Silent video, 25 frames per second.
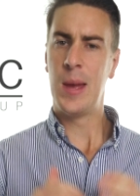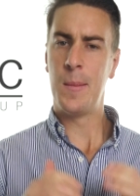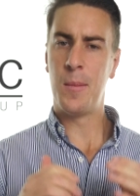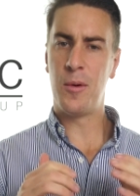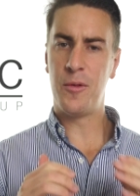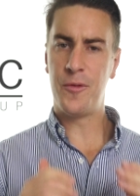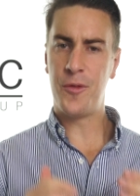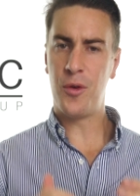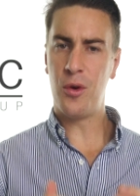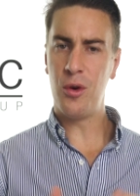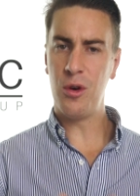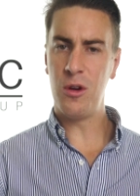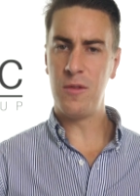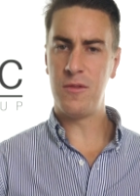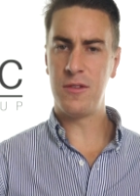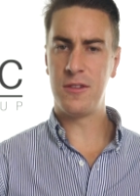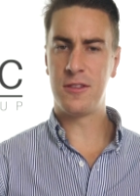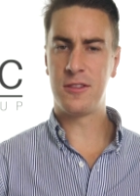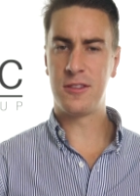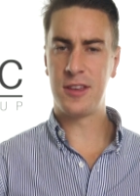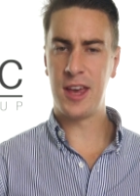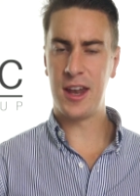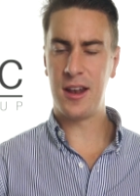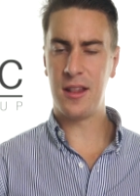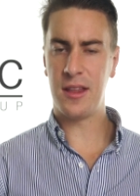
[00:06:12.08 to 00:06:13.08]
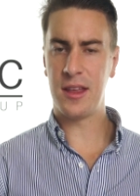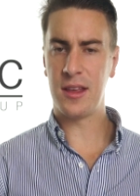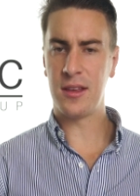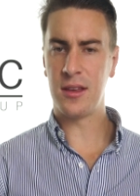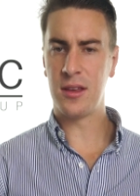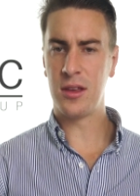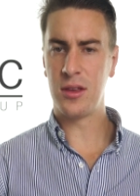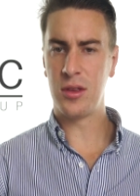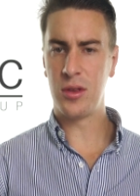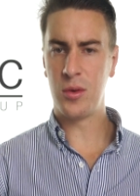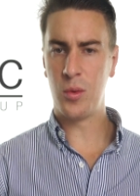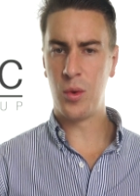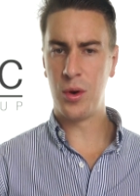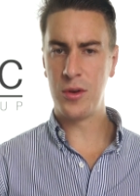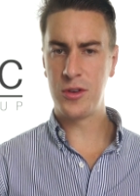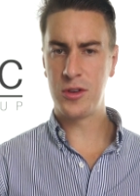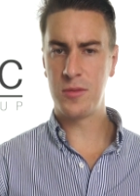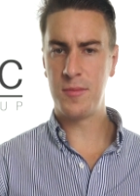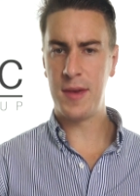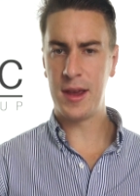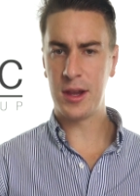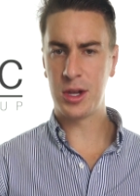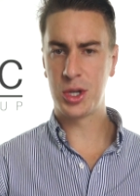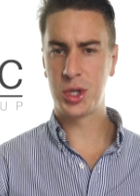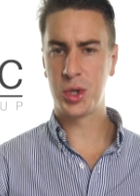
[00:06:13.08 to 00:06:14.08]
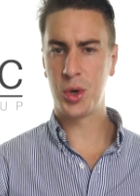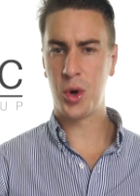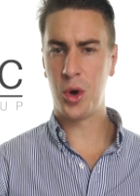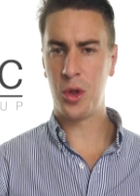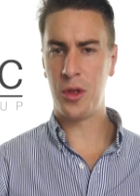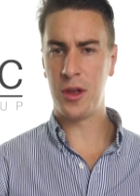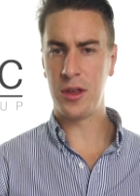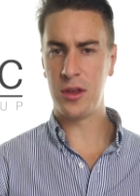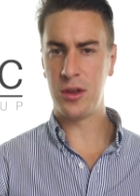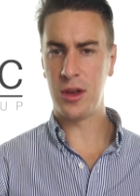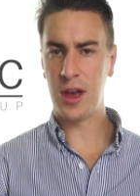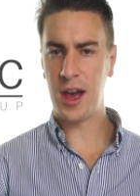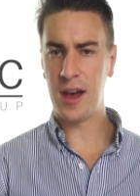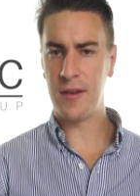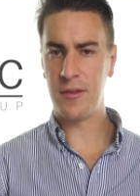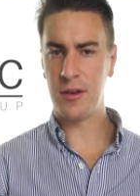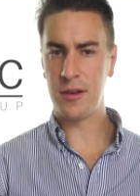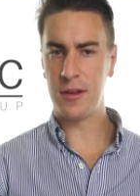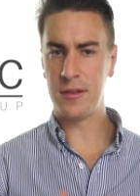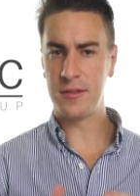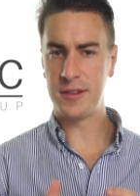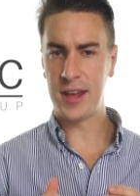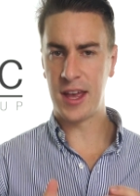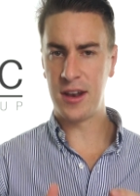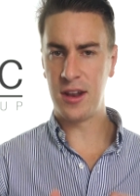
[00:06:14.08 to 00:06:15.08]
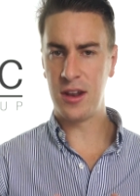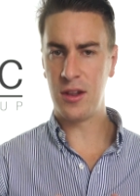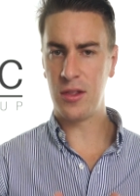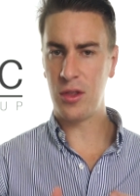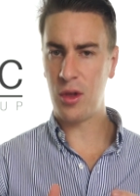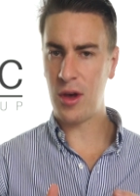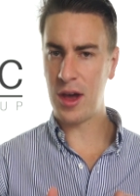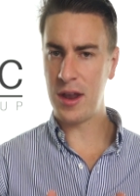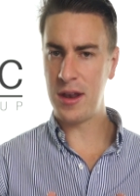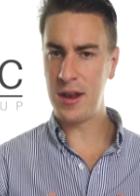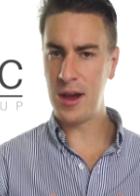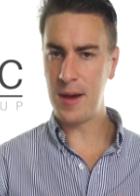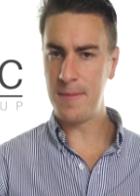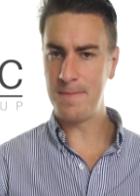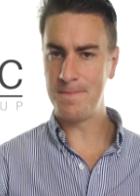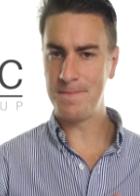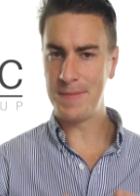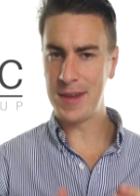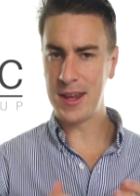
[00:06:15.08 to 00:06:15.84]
Before even settling, you want to make sure that you have a tenant lined up,